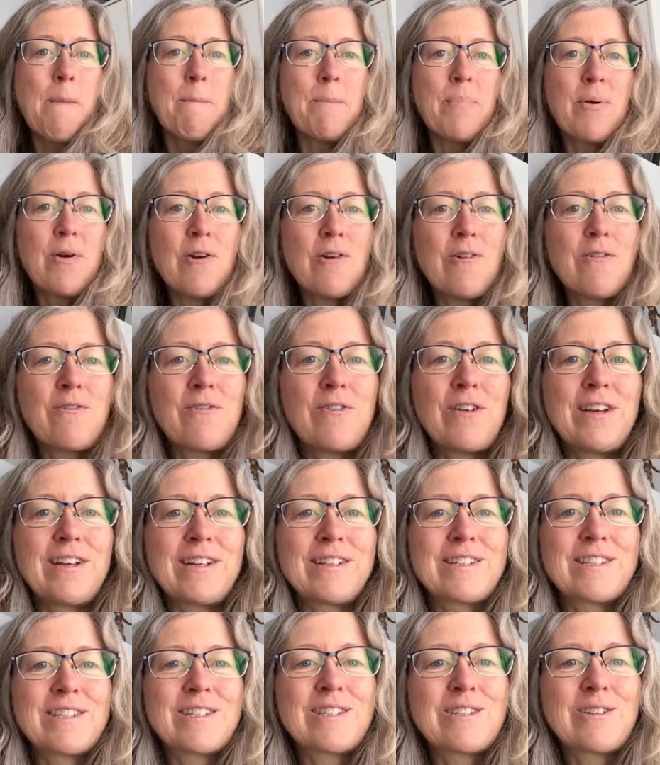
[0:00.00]

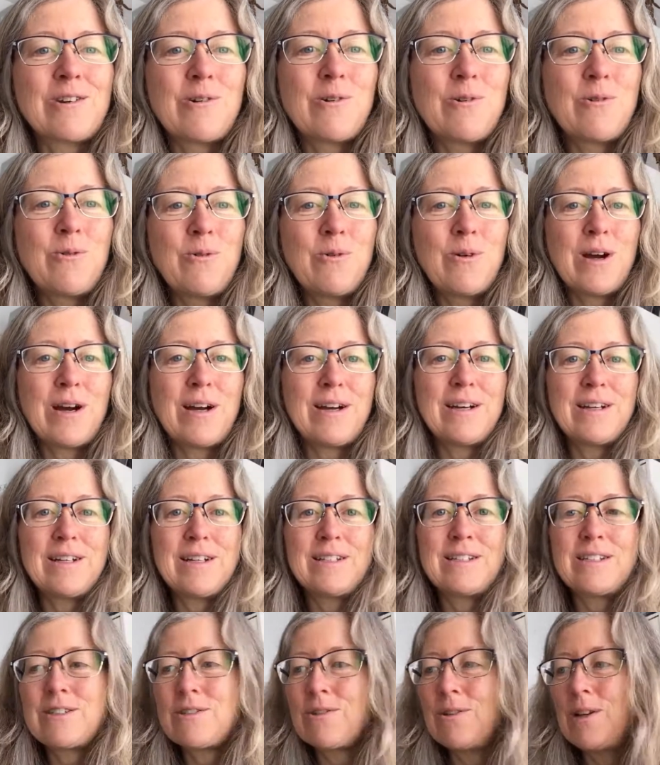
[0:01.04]
Perfect. So
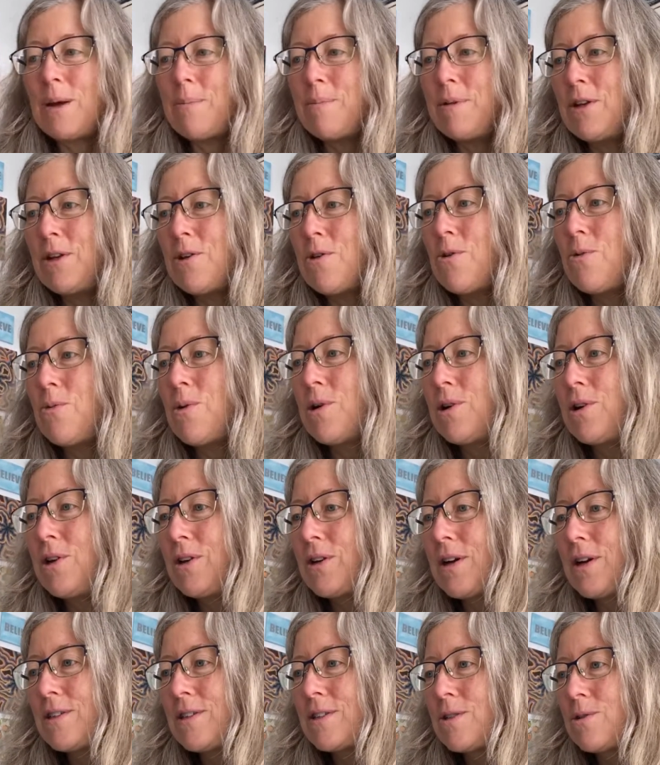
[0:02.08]
let me know where
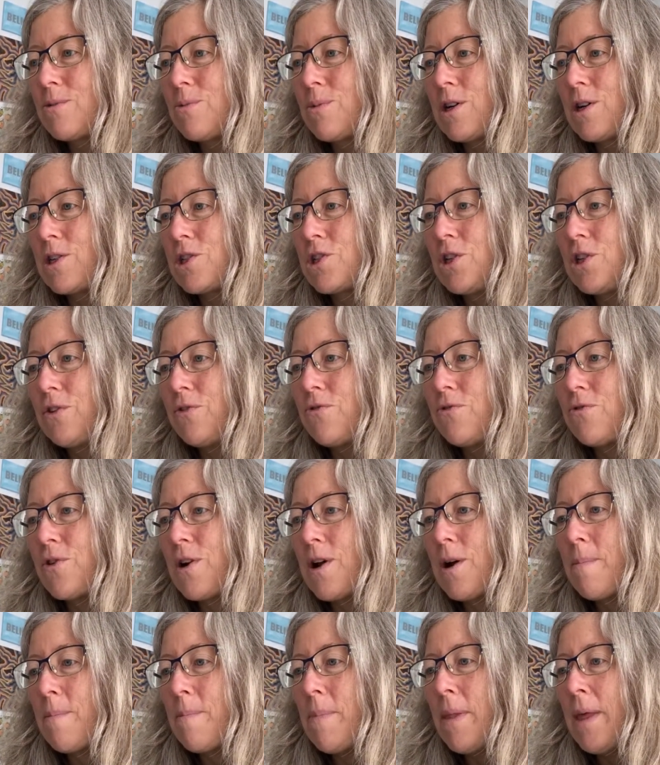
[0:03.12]
you guys are watching
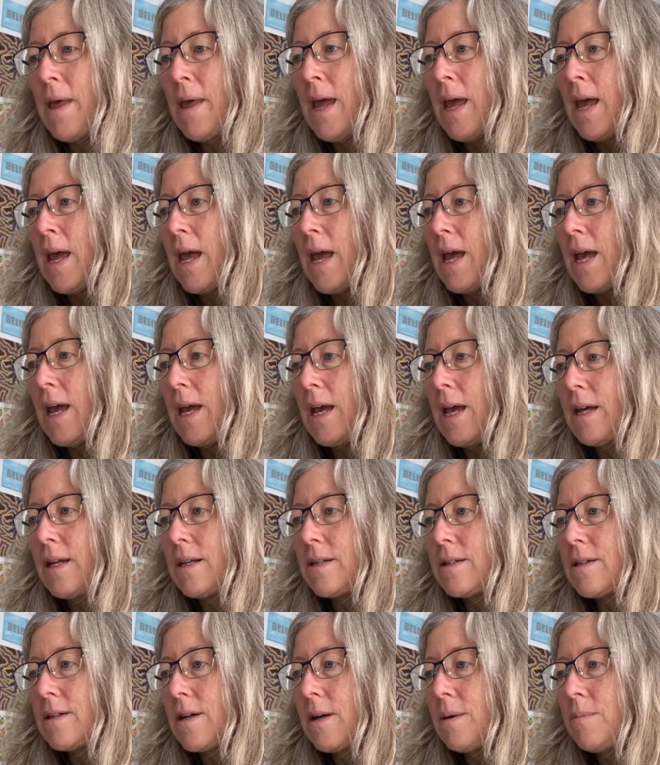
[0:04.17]
from.
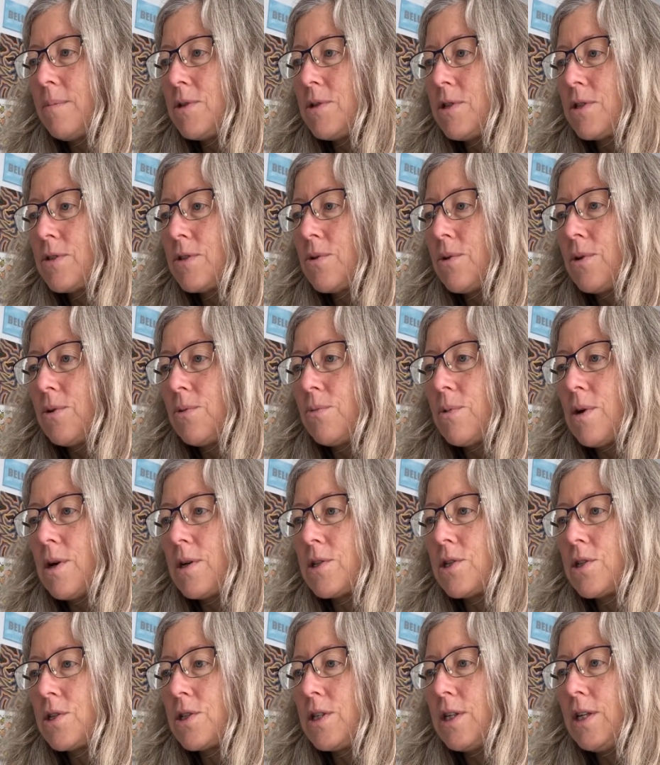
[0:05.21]
And I'm just going to
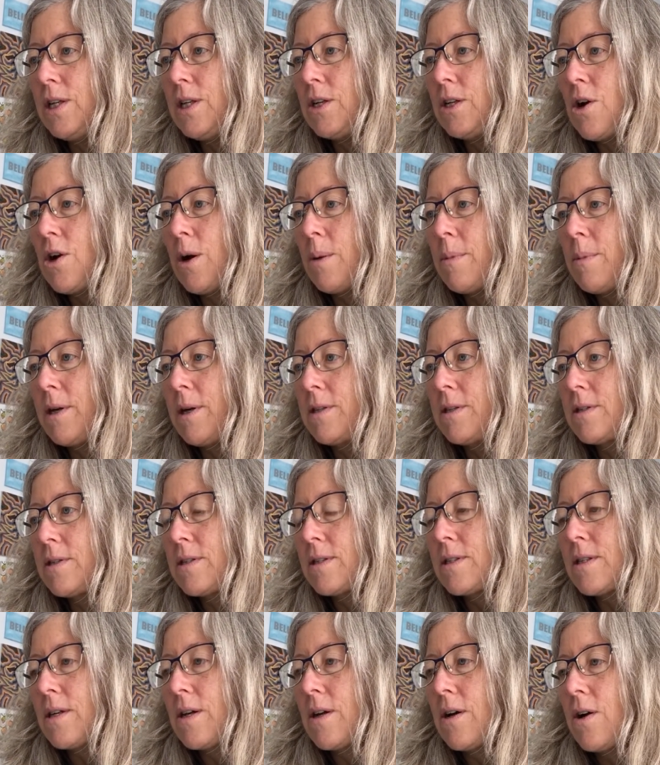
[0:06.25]
watch the
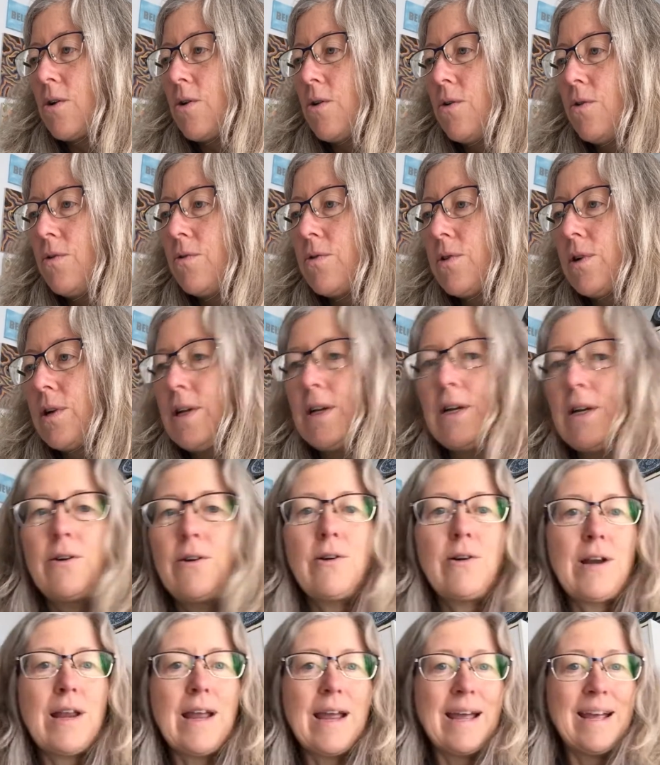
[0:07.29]
comments over
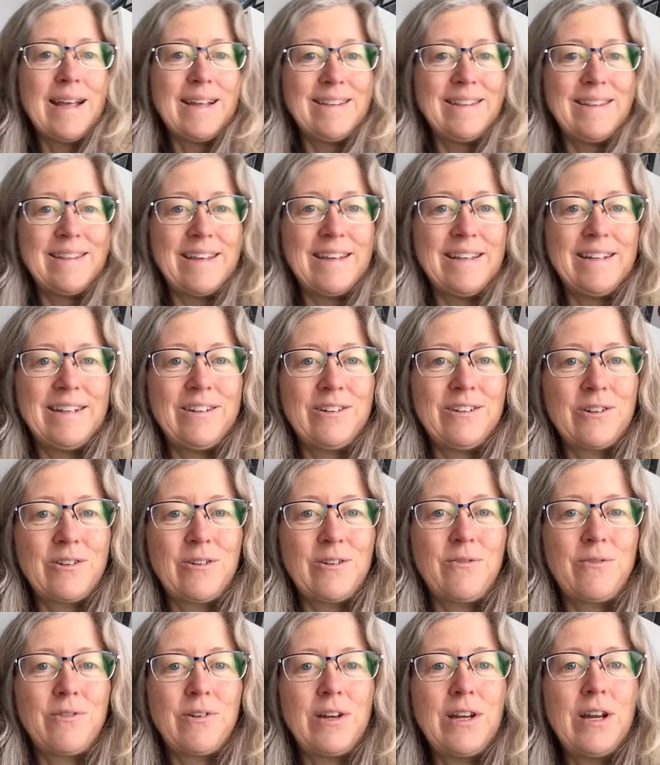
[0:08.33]
here and then look
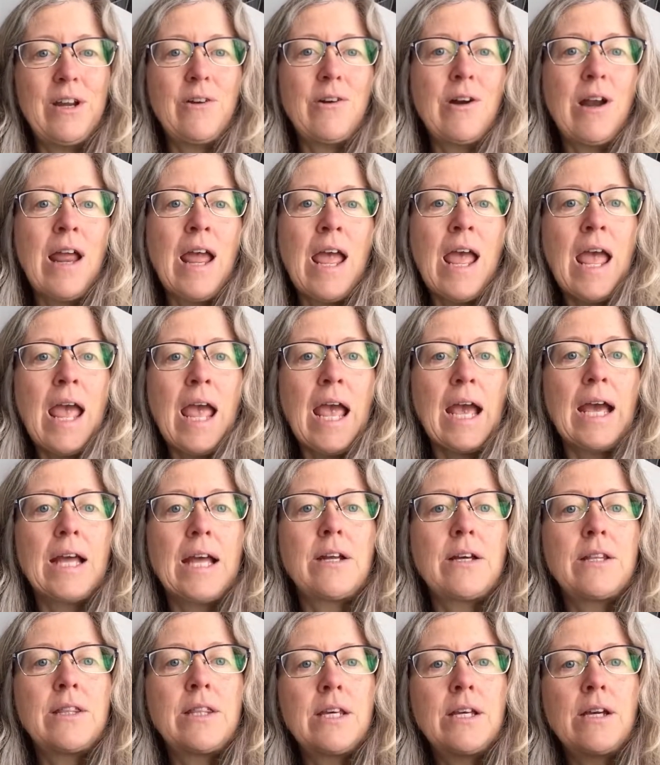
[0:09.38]
over here. And
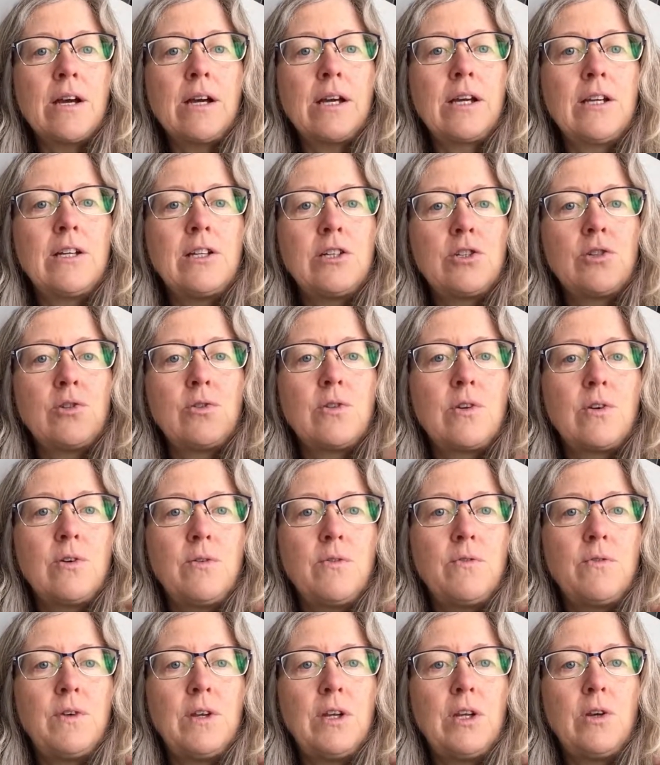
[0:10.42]
I think I'm going to do
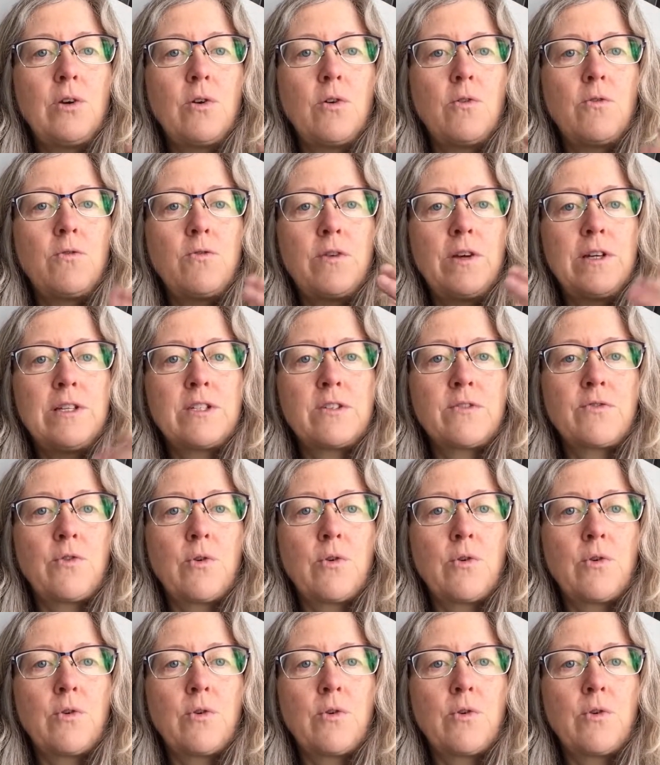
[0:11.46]
the video face